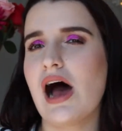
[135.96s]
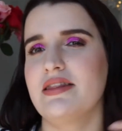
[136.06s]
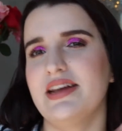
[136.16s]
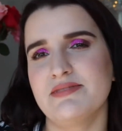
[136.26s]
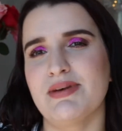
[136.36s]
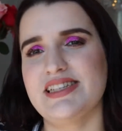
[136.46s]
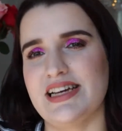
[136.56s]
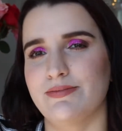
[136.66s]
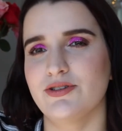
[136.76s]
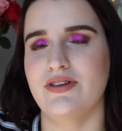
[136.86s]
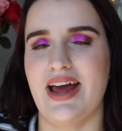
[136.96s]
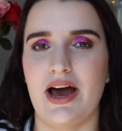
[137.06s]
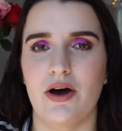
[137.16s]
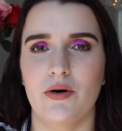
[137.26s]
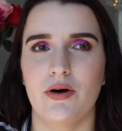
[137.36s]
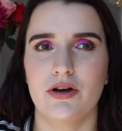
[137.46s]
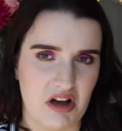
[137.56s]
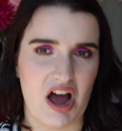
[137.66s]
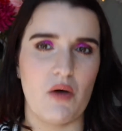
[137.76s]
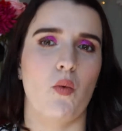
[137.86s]
my tips on how
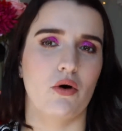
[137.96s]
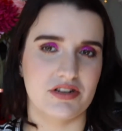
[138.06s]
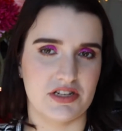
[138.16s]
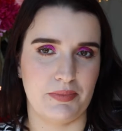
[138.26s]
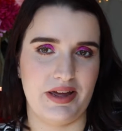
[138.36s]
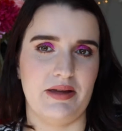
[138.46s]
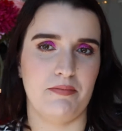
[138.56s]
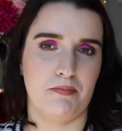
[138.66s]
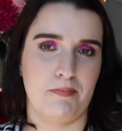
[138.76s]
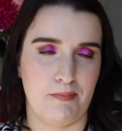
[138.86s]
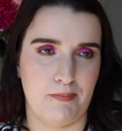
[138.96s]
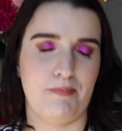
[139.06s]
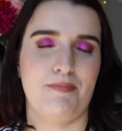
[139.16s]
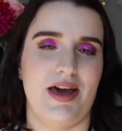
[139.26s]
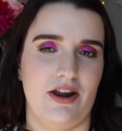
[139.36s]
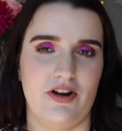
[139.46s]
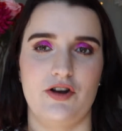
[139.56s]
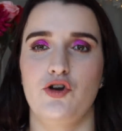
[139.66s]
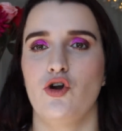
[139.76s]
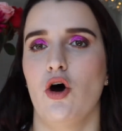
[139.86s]
I want to be better at
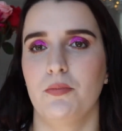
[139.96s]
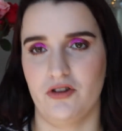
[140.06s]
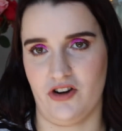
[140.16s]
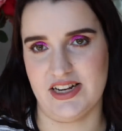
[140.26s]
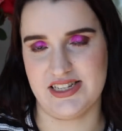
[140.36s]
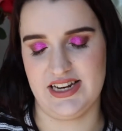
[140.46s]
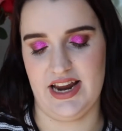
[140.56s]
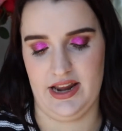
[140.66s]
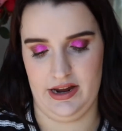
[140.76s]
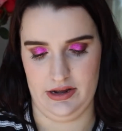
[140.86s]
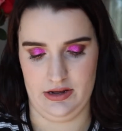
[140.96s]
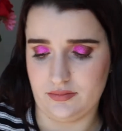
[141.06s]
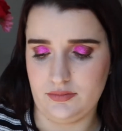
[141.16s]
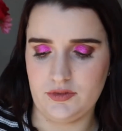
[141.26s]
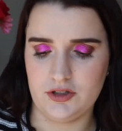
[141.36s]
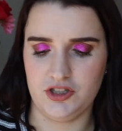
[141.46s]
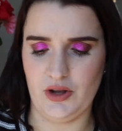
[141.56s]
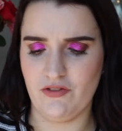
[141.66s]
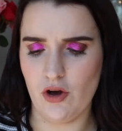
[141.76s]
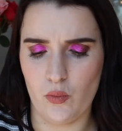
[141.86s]
not procrastinating. So
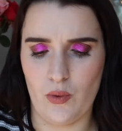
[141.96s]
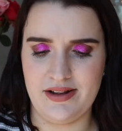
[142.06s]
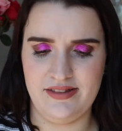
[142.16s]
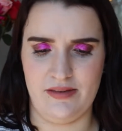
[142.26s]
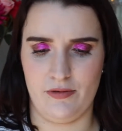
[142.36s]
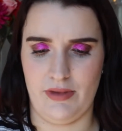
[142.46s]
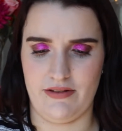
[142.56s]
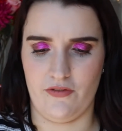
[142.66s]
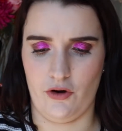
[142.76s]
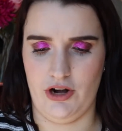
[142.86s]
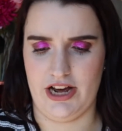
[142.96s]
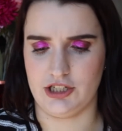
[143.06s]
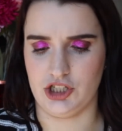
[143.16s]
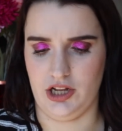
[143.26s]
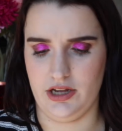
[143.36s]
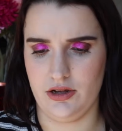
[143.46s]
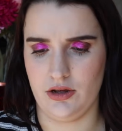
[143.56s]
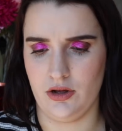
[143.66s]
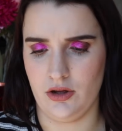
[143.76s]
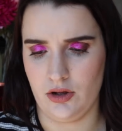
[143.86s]
I've got one tip on my phone actually,
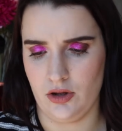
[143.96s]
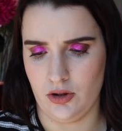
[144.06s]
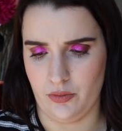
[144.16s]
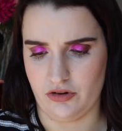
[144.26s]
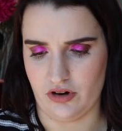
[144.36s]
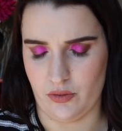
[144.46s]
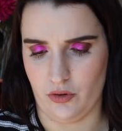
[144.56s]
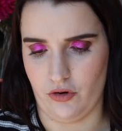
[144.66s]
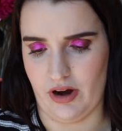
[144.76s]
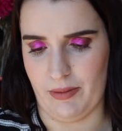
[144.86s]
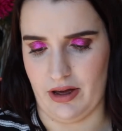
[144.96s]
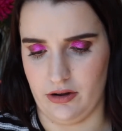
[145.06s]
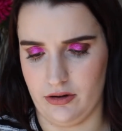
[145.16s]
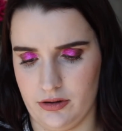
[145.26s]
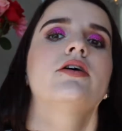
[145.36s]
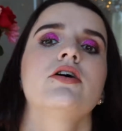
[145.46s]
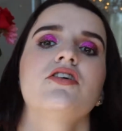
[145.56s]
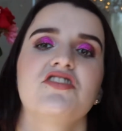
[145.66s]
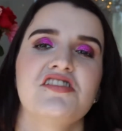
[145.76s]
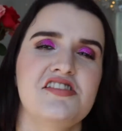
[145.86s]
which I will grab out.
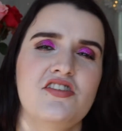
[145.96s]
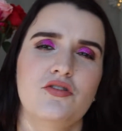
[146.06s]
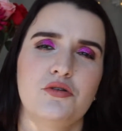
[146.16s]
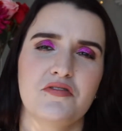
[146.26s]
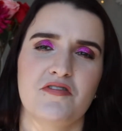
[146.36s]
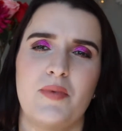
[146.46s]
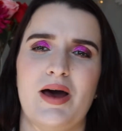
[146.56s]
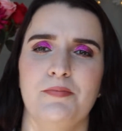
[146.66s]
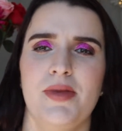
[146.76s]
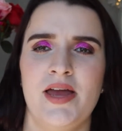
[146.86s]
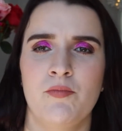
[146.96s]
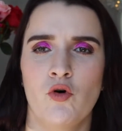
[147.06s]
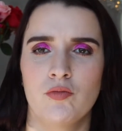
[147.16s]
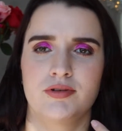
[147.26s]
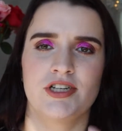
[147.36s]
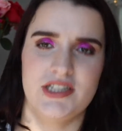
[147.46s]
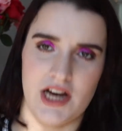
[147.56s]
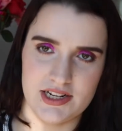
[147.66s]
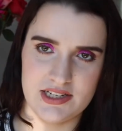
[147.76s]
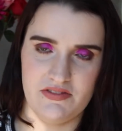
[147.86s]
So this is sort of about being more
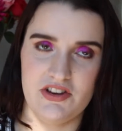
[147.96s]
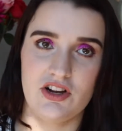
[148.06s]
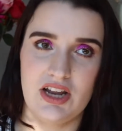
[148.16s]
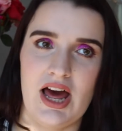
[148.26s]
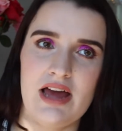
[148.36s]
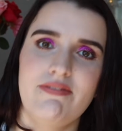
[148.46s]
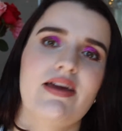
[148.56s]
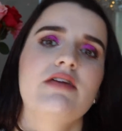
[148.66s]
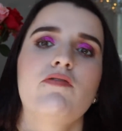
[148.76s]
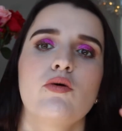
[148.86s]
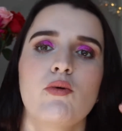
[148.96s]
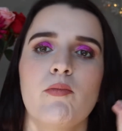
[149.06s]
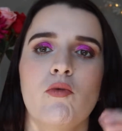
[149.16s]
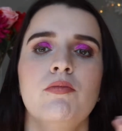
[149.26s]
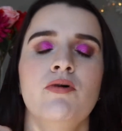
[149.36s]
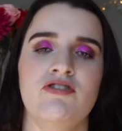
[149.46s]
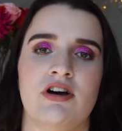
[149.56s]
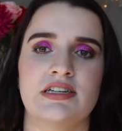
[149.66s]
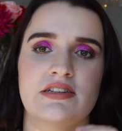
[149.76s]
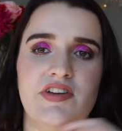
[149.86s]
productive in your life, and if you are more
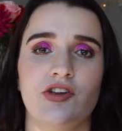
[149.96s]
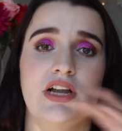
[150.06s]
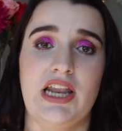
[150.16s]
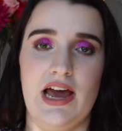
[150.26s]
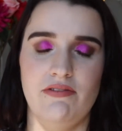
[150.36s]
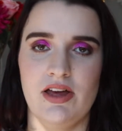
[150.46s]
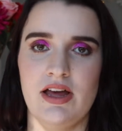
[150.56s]
productive in your life,